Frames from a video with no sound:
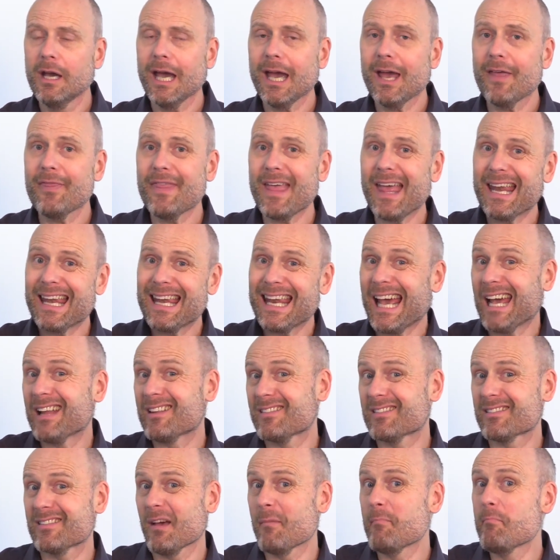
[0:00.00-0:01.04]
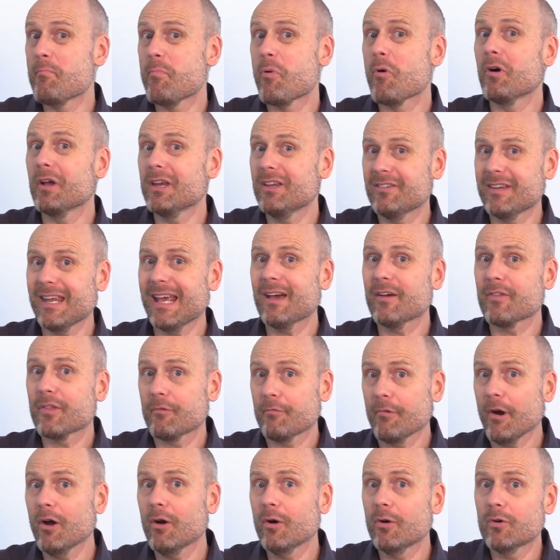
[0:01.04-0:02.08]
And then at some point down the
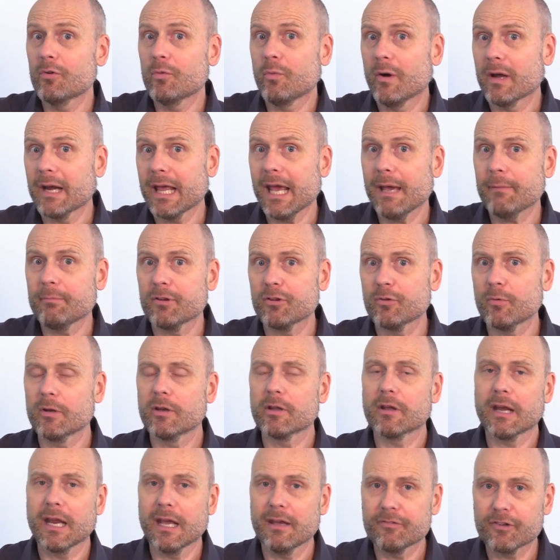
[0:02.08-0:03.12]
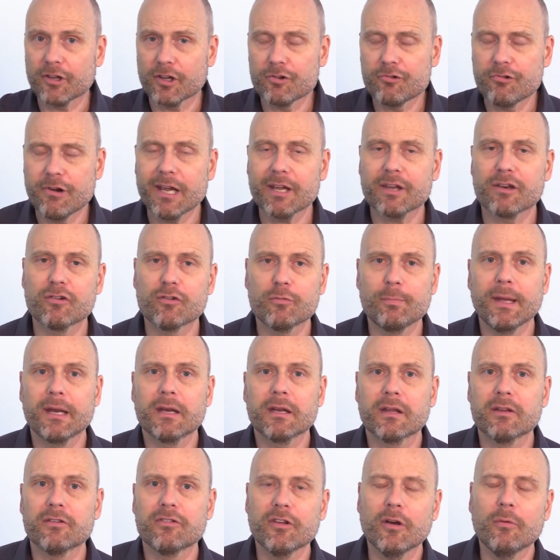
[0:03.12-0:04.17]
road, what happens? Well, you're going to have to contract your
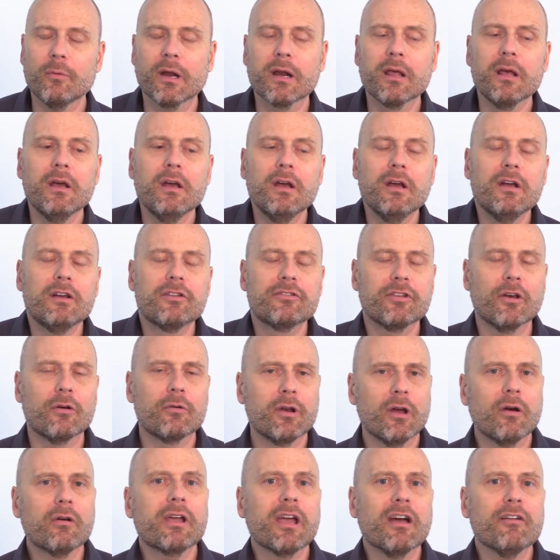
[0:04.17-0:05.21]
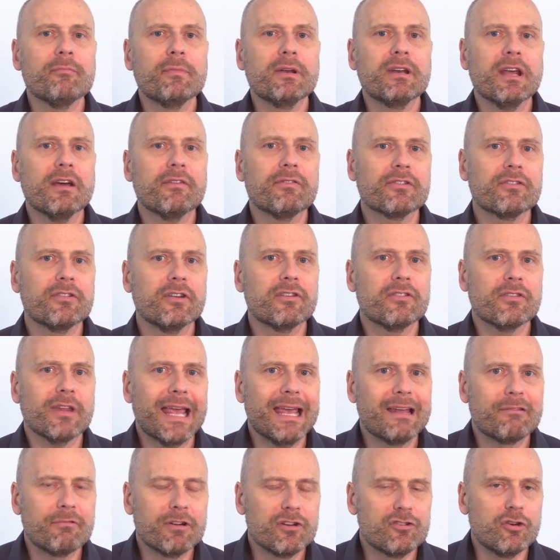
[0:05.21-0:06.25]
spending and so on. So, no government deficits
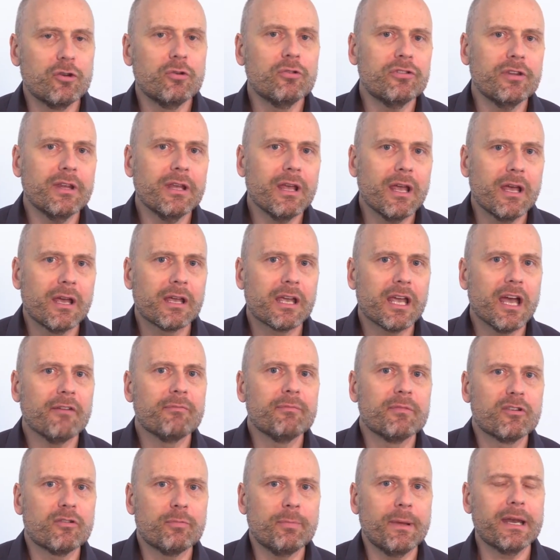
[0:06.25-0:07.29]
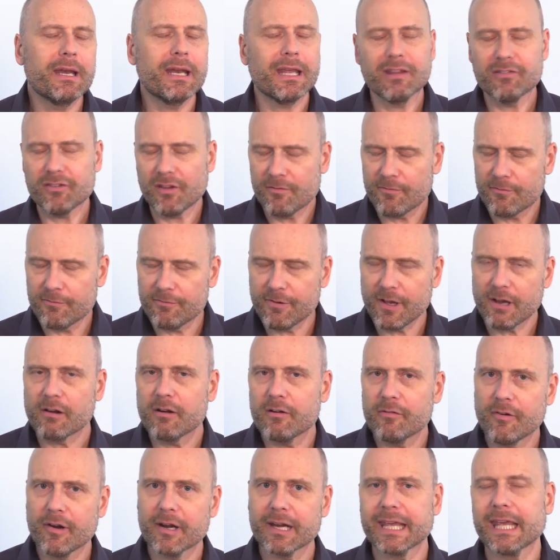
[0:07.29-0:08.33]
and reducing government spending is a very,
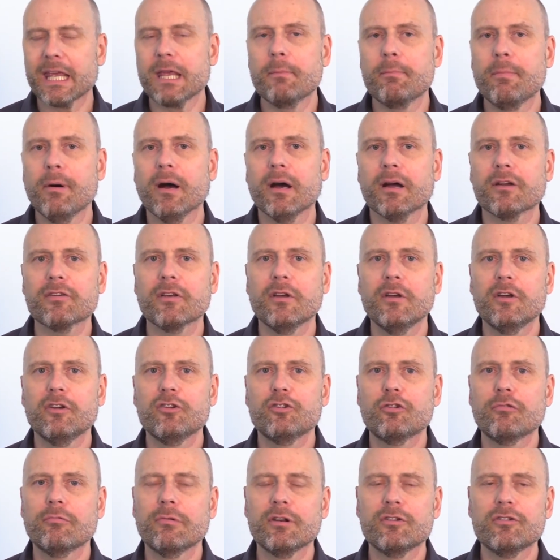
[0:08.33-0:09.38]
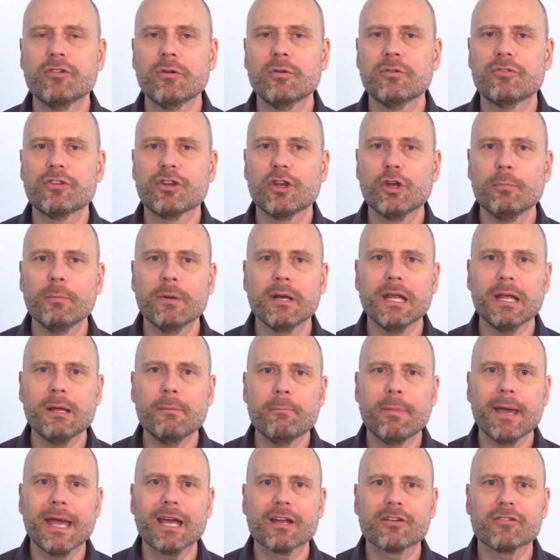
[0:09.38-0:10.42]
very key part to reduce human
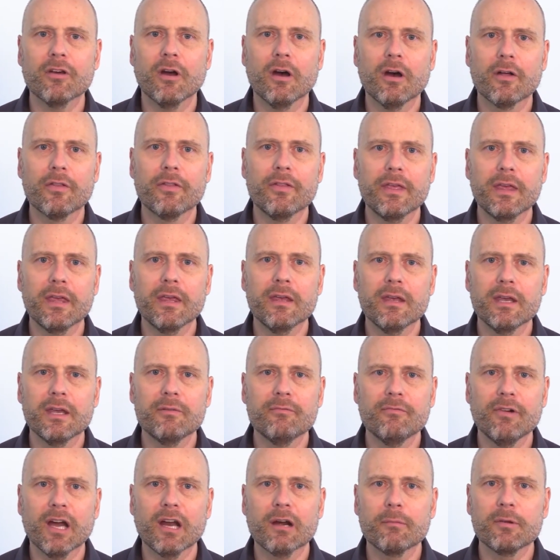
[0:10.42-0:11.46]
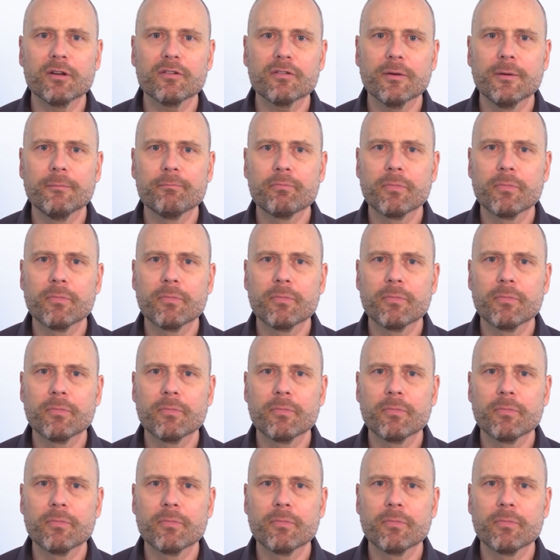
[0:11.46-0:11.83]
impact on the environment.